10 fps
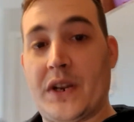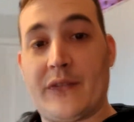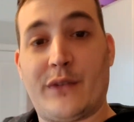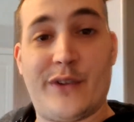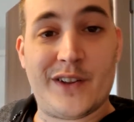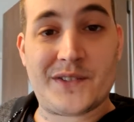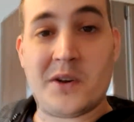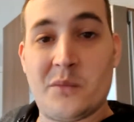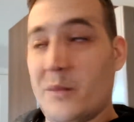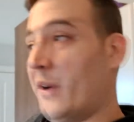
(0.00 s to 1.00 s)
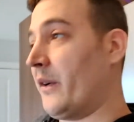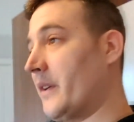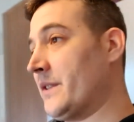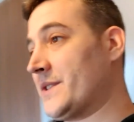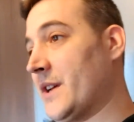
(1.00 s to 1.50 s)
We're gonna have to fill our time one way or
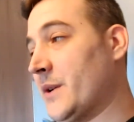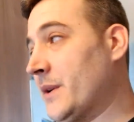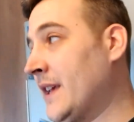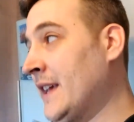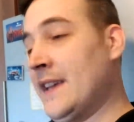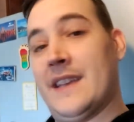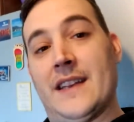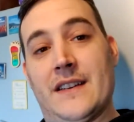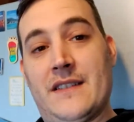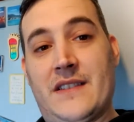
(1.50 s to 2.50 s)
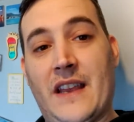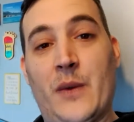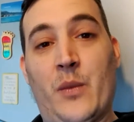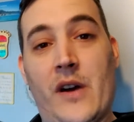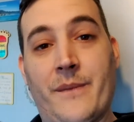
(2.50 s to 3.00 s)
another. So
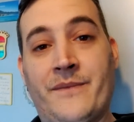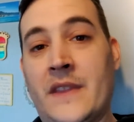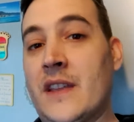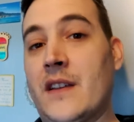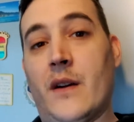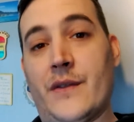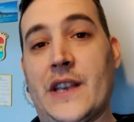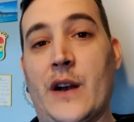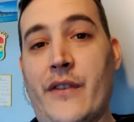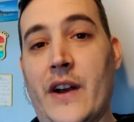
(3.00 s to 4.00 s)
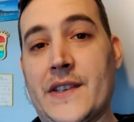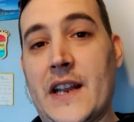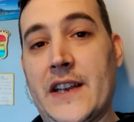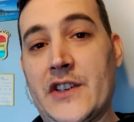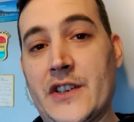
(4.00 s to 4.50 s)
day one of
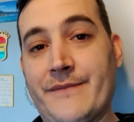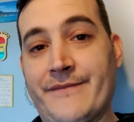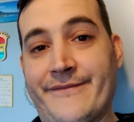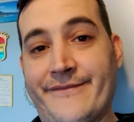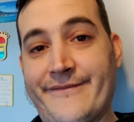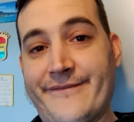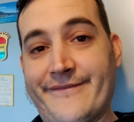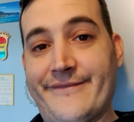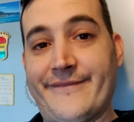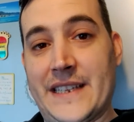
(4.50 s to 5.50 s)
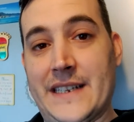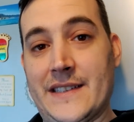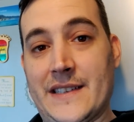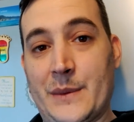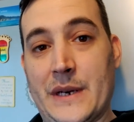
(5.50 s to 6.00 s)
self-isolation.
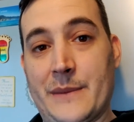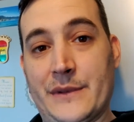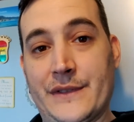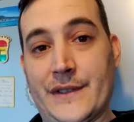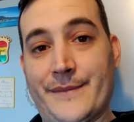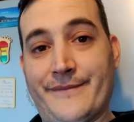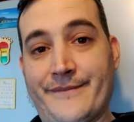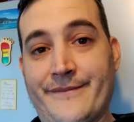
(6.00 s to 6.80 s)
Let's see what happens.